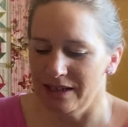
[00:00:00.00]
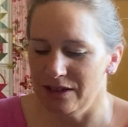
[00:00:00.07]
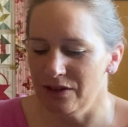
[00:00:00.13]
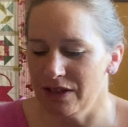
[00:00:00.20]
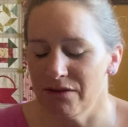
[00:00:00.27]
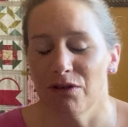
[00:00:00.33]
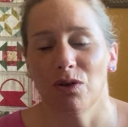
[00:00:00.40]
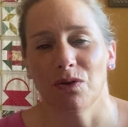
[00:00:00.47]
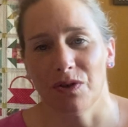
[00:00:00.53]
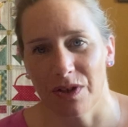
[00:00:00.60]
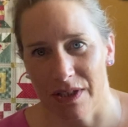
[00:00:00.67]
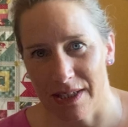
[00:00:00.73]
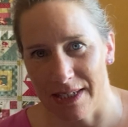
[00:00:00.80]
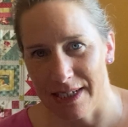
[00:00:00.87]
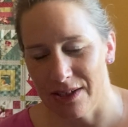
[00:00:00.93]
there are lots
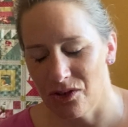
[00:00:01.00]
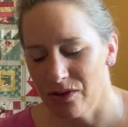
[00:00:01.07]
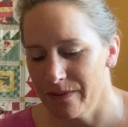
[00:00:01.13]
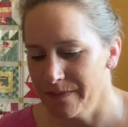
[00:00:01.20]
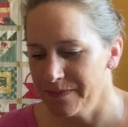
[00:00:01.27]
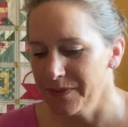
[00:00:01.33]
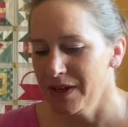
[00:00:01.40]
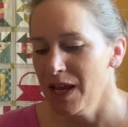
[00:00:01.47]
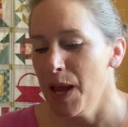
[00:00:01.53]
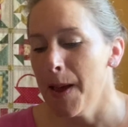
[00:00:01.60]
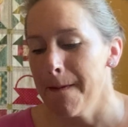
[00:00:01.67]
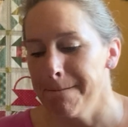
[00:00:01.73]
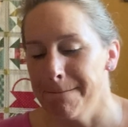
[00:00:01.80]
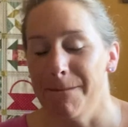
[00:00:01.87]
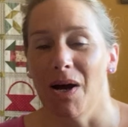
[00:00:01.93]
to stitch.
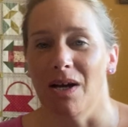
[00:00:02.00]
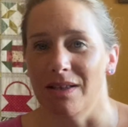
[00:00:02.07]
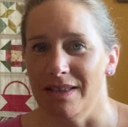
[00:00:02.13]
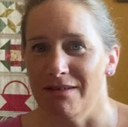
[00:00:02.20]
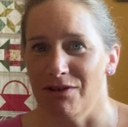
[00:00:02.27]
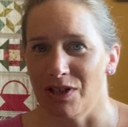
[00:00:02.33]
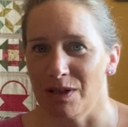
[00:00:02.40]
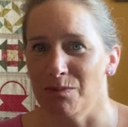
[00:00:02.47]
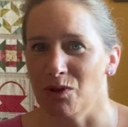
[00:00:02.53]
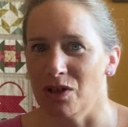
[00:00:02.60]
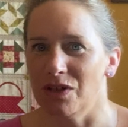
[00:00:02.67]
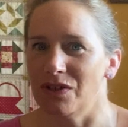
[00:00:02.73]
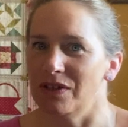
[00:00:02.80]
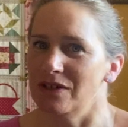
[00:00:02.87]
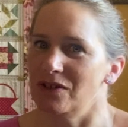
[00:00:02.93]
But there are some
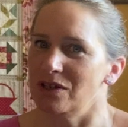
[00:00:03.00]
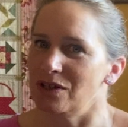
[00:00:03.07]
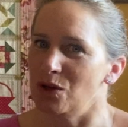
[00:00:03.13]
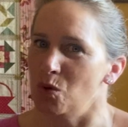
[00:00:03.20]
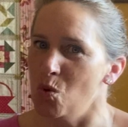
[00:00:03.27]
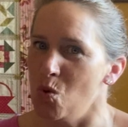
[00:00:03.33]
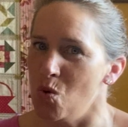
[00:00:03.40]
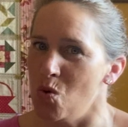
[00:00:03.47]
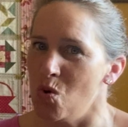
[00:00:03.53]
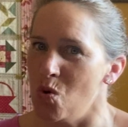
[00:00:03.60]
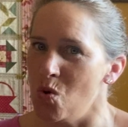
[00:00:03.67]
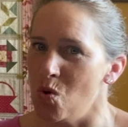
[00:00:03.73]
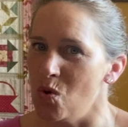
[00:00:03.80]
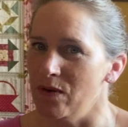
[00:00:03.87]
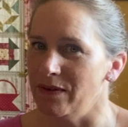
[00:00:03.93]
charts that are just like,
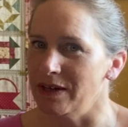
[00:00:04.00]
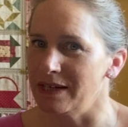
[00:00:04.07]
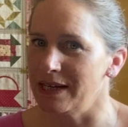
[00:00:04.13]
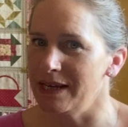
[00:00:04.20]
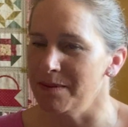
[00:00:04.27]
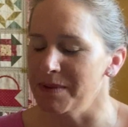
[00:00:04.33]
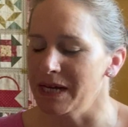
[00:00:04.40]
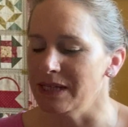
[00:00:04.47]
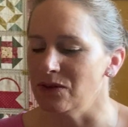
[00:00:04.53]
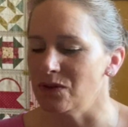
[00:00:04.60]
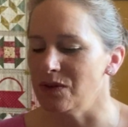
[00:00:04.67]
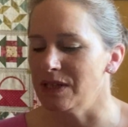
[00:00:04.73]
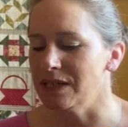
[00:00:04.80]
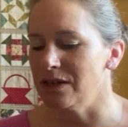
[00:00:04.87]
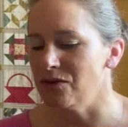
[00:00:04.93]
oh, if I could get my hands
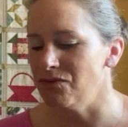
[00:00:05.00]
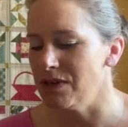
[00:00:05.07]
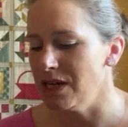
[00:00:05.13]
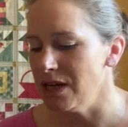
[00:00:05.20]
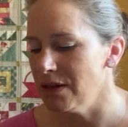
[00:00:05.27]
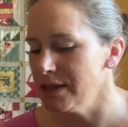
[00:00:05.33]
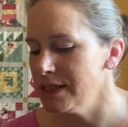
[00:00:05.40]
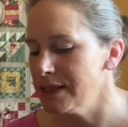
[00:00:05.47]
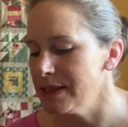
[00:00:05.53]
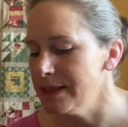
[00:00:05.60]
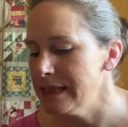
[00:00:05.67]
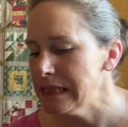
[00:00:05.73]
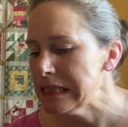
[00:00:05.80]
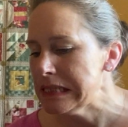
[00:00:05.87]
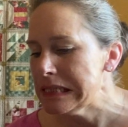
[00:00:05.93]
on that, I'd really like to.
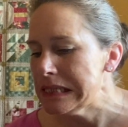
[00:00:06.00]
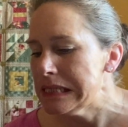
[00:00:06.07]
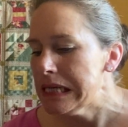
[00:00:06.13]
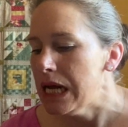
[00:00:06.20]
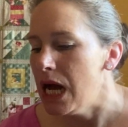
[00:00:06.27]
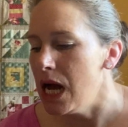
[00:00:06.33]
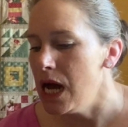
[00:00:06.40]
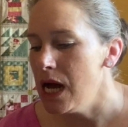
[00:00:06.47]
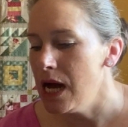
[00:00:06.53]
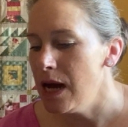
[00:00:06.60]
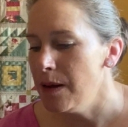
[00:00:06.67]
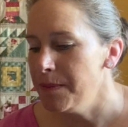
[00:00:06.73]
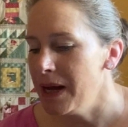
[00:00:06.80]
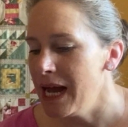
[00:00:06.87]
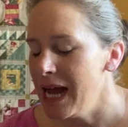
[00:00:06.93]

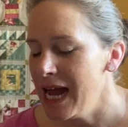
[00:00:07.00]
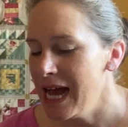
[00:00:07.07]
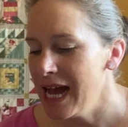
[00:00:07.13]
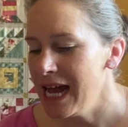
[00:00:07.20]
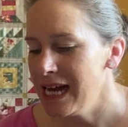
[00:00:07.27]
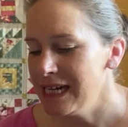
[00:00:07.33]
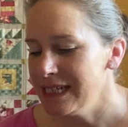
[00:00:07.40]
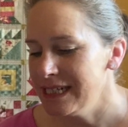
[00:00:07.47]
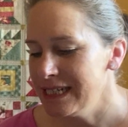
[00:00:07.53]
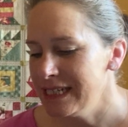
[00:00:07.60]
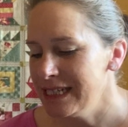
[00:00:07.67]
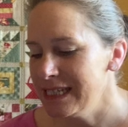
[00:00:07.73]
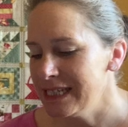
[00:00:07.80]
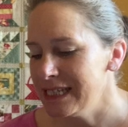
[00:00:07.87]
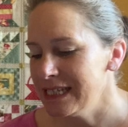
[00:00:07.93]

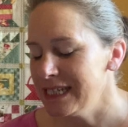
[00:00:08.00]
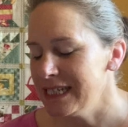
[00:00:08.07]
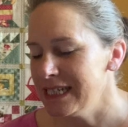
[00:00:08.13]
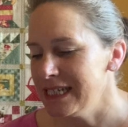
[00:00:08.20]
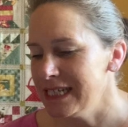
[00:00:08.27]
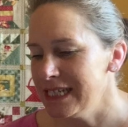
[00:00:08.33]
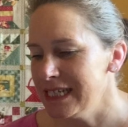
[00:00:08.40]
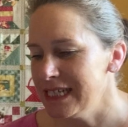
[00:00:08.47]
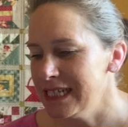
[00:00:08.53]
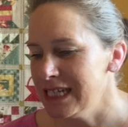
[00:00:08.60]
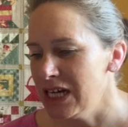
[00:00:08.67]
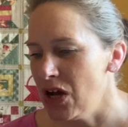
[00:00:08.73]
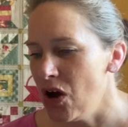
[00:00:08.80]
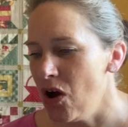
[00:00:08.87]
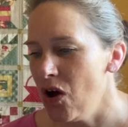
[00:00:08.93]
And
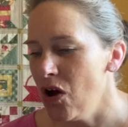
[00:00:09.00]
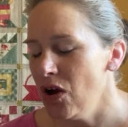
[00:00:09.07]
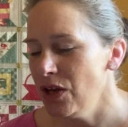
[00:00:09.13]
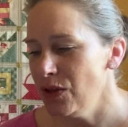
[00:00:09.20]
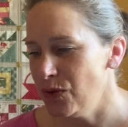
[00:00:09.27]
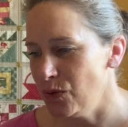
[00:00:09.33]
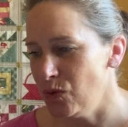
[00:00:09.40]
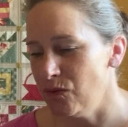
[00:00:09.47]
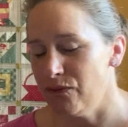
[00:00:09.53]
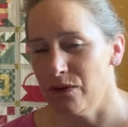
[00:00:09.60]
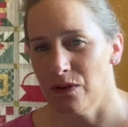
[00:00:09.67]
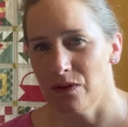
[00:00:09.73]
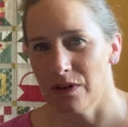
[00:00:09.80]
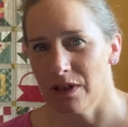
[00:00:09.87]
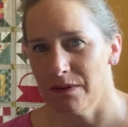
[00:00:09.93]
I thought for a
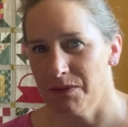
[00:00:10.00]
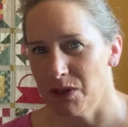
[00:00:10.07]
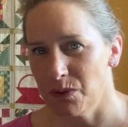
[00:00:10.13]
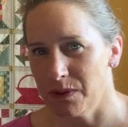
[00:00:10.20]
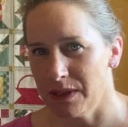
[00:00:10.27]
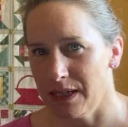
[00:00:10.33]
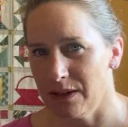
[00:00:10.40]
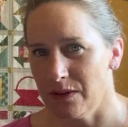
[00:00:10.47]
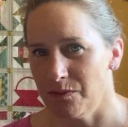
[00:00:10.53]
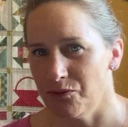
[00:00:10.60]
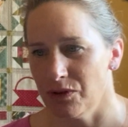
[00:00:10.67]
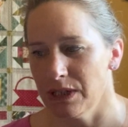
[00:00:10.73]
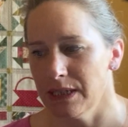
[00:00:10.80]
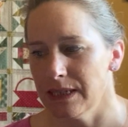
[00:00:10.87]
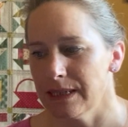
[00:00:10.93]
long time this was out of
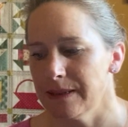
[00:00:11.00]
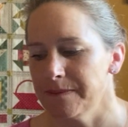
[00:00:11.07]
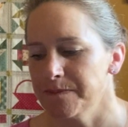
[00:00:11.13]
print.